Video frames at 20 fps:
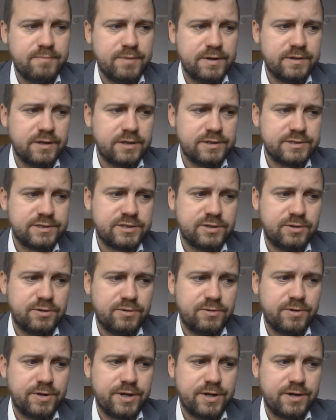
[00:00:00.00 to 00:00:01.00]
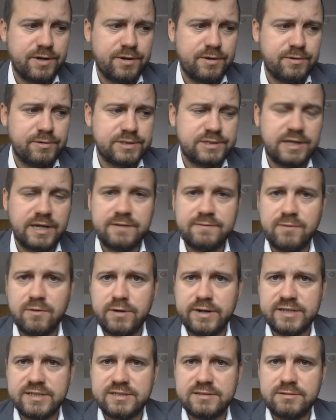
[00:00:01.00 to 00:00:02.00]
but also, you know, State
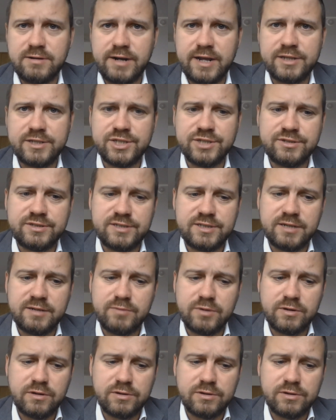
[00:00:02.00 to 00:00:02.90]
Forestry Agency,